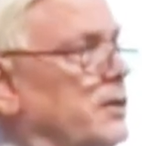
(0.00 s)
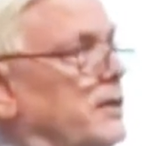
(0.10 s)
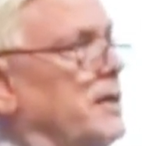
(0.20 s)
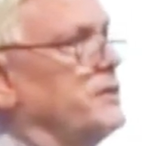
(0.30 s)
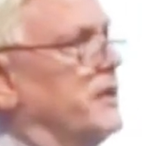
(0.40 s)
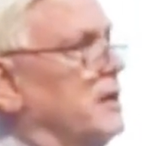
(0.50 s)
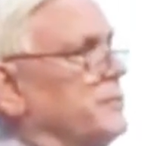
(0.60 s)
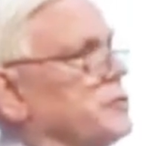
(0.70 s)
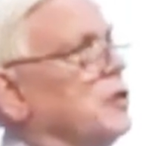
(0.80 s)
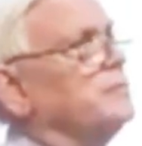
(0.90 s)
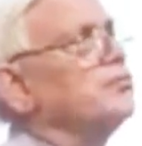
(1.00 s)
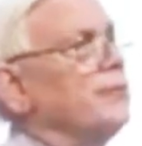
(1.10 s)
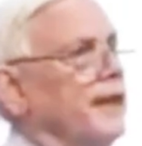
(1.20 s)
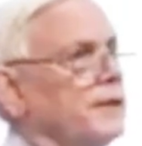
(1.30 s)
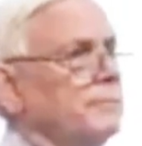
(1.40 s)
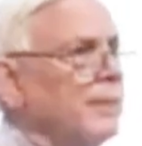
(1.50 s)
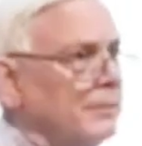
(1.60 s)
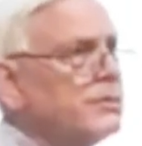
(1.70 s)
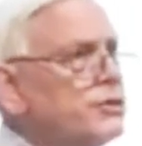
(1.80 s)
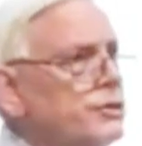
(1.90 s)
that they set up was called Prager
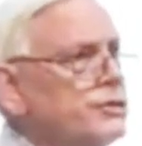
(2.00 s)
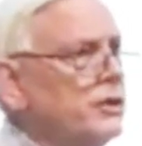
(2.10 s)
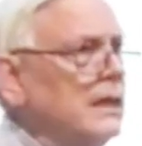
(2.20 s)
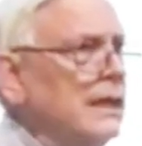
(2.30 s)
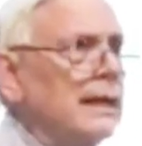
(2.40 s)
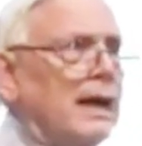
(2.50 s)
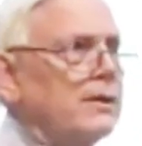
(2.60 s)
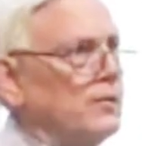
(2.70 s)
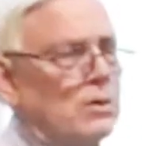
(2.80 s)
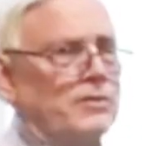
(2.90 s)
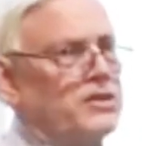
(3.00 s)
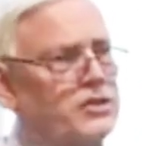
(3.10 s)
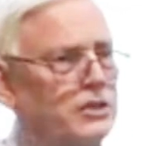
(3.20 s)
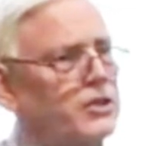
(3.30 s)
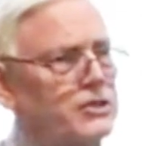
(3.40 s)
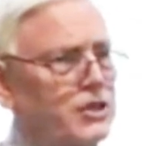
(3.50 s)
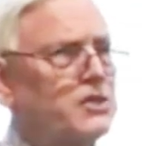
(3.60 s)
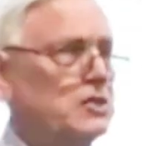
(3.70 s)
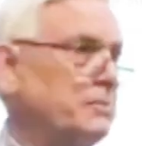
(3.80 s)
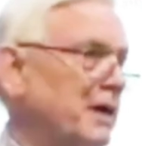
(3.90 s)
Publishers. I don't know if it still
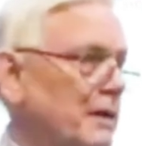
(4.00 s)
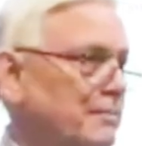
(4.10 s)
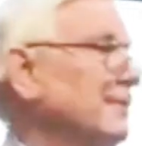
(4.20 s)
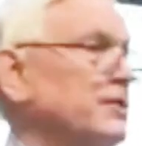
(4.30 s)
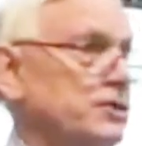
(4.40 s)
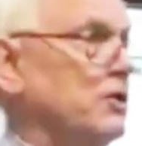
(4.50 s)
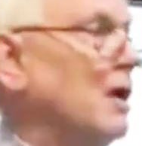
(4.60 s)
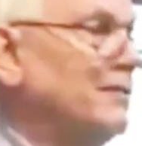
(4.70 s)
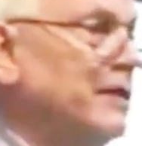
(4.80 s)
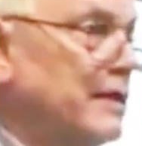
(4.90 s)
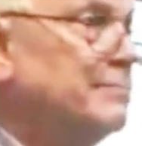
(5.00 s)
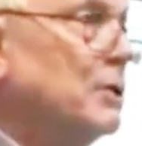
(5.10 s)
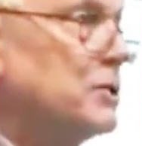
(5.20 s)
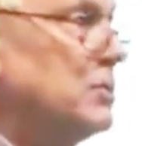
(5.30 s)
exists, but it published an awful lot of books